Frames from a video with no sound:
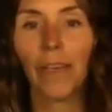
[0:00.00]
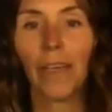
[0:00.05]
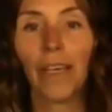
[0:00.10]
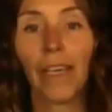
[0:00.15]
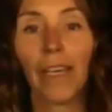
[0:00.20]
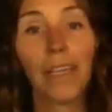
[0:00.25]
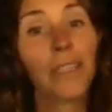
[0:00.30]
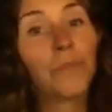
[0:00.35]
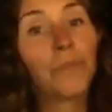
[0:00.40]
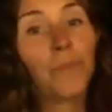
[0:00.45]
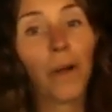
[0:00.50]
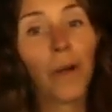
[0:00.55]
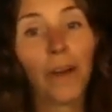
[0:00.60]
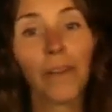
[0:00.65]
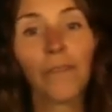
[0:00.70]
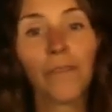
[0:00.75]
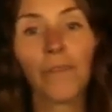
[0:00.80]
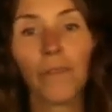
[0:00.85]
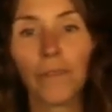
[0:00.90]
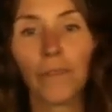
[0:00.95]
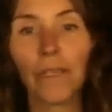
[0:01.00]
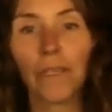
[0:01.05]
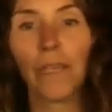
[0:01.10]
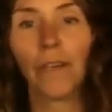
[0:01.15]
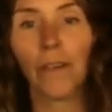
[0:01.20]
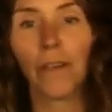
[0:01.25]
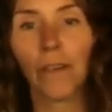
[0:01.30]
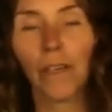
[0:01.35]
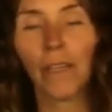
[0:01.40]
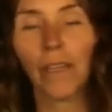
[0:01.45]
is part of those
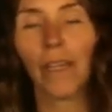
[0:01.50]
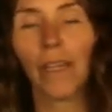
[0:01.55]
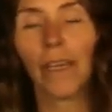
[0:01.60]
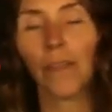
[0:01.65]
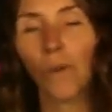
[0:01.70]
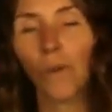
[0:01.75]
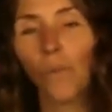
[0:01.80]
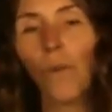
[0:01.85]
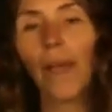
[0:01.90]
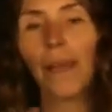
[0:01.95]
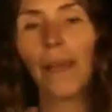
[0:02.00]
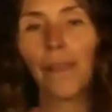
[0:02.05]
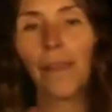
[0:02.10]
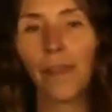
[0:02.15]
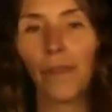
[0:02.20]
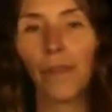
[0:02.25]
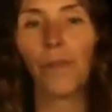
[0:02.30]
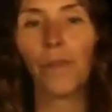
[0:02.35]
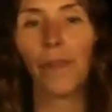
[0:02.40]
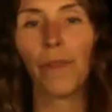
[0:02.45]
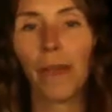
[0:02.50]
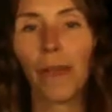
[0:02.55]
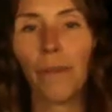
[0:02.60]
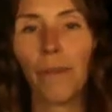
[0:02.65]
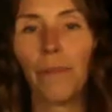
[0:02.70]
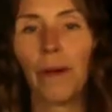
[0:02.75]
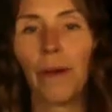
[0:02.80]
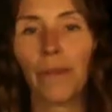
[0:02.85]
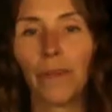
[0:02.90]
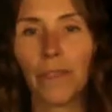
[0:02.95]
inner, like the way that you think
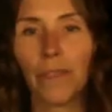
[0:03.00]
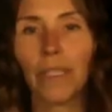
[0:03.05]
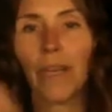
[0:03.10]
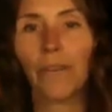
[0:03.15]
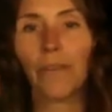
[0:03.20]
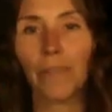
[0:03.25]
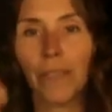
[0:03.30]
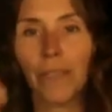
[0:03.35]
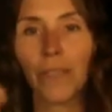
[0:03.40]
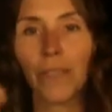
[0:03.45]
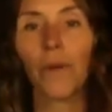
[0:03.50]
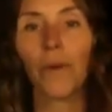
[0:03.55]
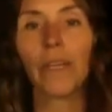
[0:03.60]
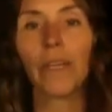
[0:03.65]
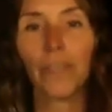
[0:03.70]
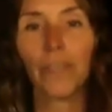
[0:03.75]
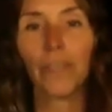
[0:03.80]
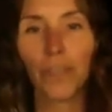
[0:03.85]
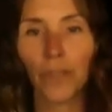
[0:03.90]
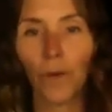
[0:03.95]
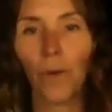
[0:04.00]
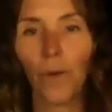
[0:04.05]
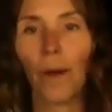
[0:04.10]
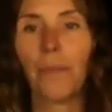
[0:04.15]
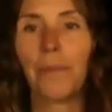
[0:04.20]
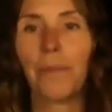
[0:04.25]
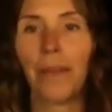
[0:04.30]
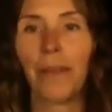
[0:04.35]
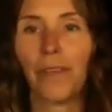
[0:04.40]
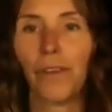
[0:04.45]
about yourself is going to show
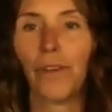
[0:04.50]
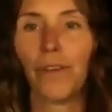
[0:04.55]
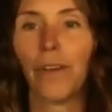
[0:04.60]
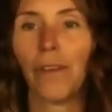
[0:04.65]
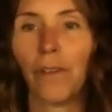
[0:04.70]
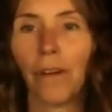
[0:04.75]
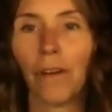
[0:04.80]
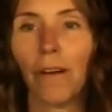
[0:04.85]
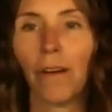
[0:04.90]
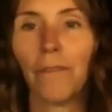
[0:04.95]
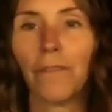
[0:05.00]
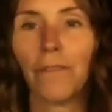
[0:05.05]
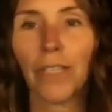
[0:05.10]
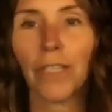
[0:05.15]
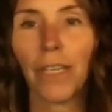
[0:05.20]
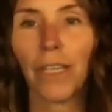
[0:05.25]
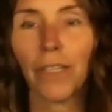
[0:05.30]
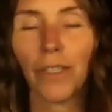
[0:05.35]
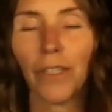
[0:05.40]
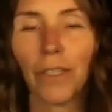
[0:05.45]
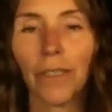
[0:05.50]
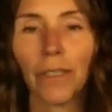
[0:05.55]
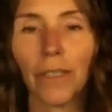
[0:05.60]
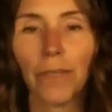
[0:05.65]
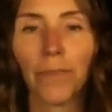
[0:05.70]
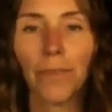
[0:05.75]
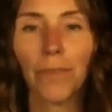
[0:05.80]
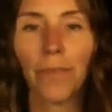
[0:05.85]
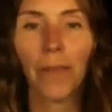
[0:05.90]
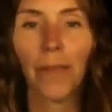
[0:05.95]
up in your inner
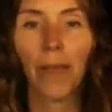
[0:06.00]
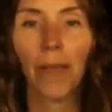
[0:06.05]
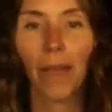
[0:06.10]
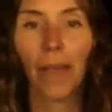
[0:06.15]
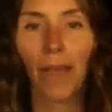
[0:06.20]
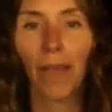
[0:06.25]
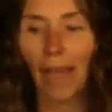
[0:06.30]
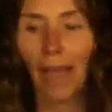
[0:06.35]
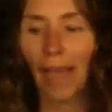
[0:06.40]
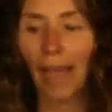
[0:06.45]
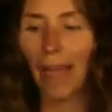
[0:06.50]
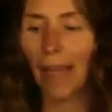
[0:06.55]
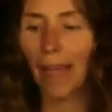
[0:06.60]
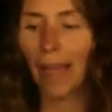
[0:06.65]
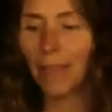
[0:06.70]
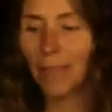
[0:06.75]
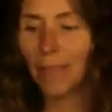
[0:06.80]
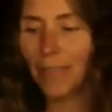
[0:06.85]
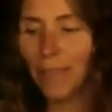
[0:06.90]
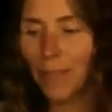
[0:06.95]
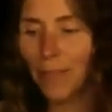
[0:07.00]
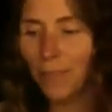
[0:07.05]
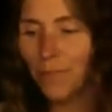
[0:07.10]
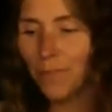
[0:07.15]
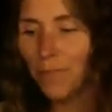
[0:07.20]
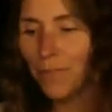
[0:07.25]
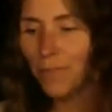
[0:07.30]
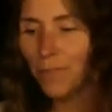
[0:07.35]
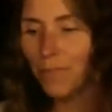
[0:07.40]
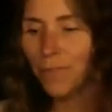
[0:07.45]
conversations. And
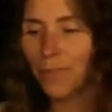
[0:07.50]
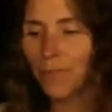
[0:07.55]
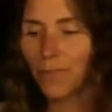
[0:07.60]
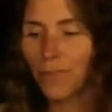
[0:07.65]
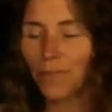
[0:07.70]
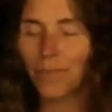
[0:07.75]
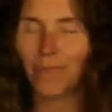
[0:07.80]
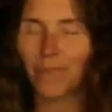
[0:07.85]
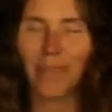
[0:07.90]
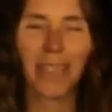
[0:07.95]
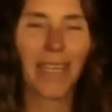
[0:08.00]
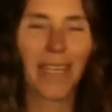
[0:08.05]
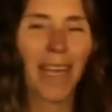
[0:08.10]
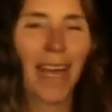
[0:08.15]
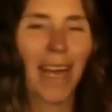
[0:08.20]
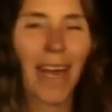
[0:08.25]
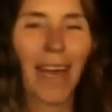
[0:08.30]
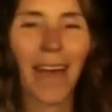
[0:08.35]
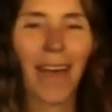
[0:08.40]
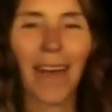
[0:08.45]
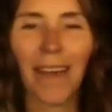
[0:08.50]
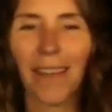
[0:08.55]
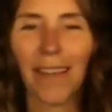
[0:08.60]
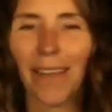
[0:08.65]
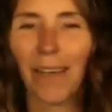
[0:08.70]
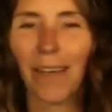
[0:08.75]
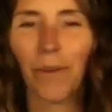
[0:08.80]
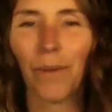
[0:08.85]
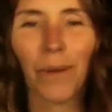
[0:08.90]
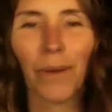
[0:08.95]
yeah,
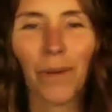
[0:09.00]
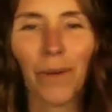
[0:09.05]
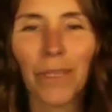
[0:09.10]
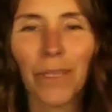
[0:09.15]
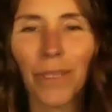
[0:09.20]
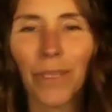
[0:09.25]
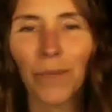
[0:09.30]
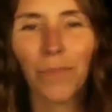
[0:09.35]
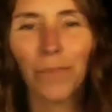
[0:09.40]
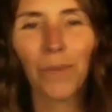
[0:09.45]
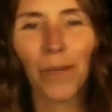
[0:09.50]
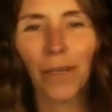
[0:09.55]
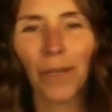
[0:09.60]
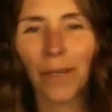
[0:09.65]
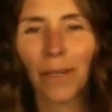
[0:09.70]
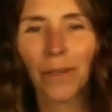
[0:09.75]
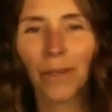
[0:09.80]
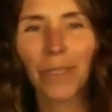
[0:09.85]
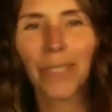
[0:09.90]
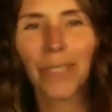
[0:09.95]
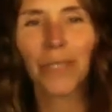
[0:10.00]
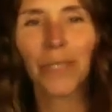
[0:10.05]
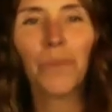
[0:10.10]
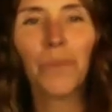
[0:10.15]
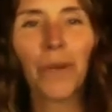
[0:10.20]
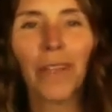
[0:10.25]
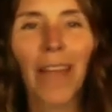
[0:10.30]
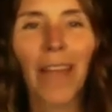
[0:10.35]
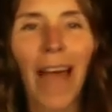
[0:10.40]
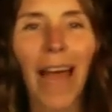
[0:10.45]
like we're super
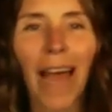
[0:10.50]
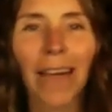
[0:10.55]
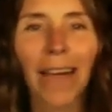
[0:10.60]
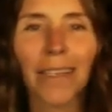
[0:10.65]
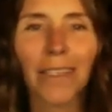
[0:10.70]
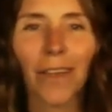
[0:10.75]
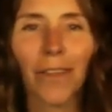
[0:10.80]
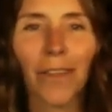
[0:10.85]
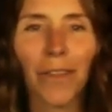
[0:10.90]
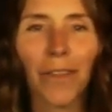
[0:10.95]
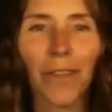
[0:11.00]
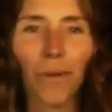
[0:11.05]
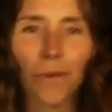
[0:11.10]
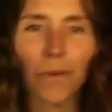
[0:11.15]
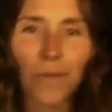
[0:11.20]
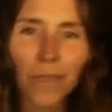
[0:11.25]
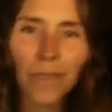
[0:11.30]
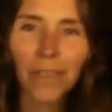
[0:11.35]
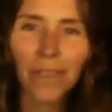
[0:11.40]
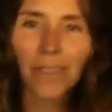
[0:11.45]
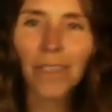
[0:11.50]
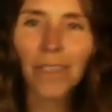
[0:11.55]
lax on those.